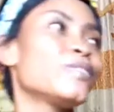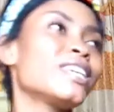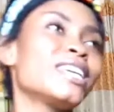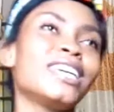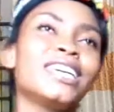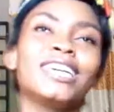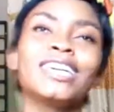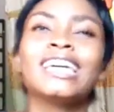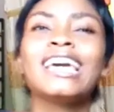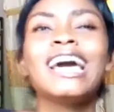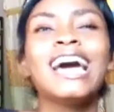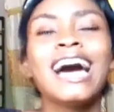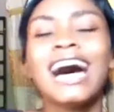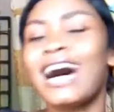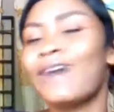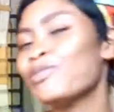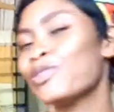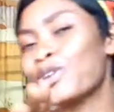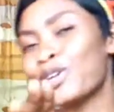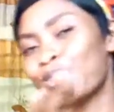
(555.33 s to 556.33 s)
Hey,
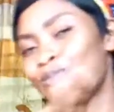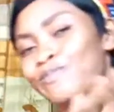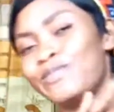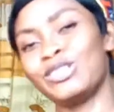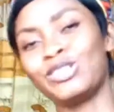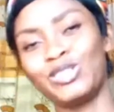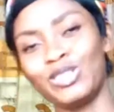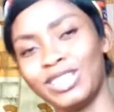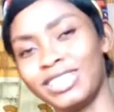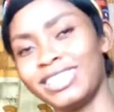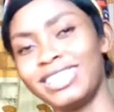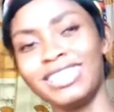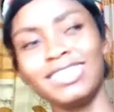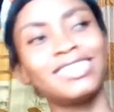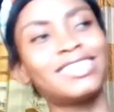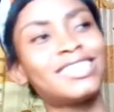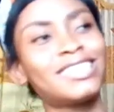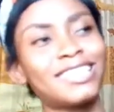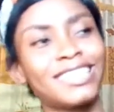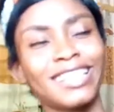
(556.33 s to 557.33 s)
I'm not going to mention
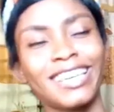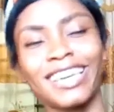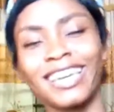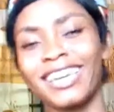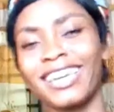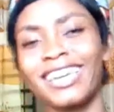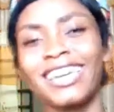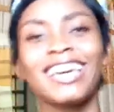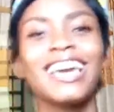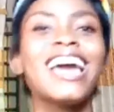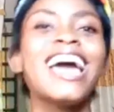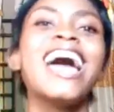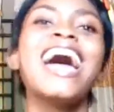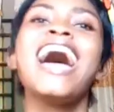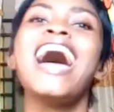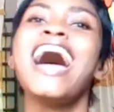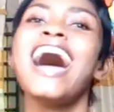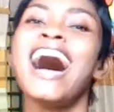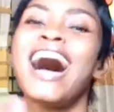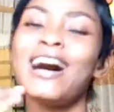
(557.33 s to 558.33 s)
it. Hey,
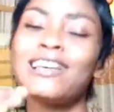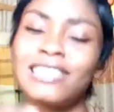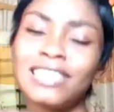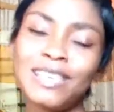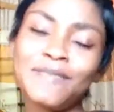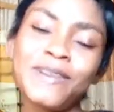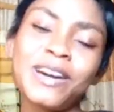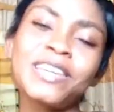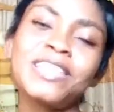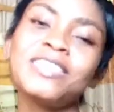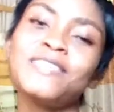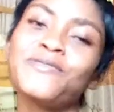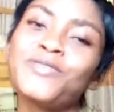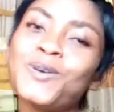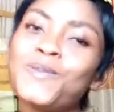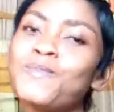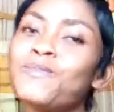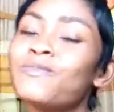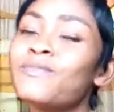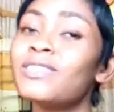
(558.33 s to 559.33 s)
I started bargaining
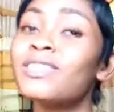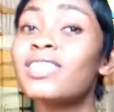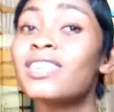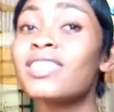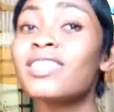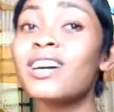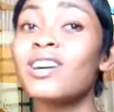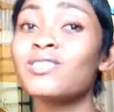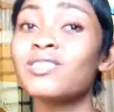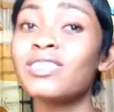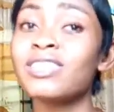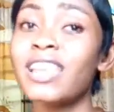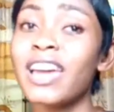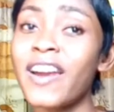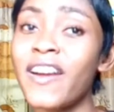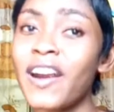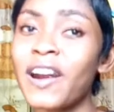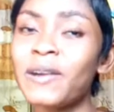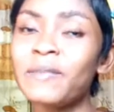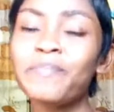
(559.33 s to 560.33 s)
from 3,000
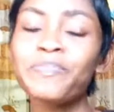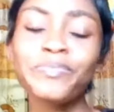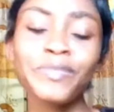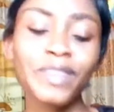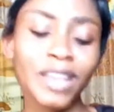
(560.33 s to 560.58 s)
naira.